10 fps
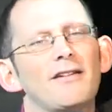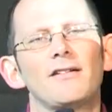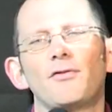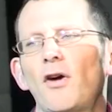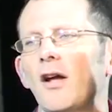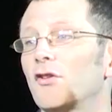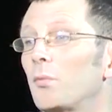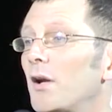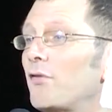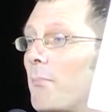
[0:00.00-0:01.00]
identified as
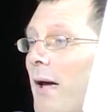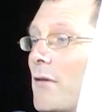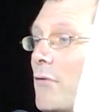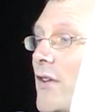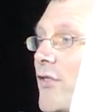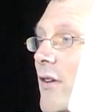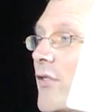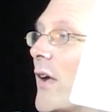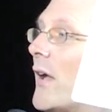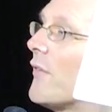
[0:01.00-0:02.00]
one of the main
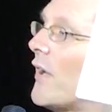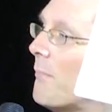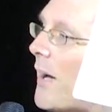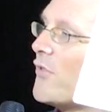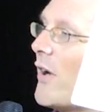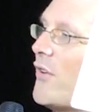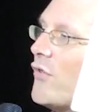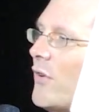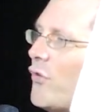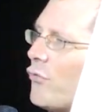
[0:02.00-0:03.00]
reasons that
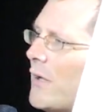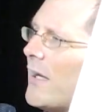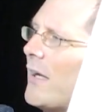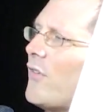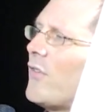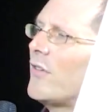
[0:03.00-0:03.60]
imagination is shrinking is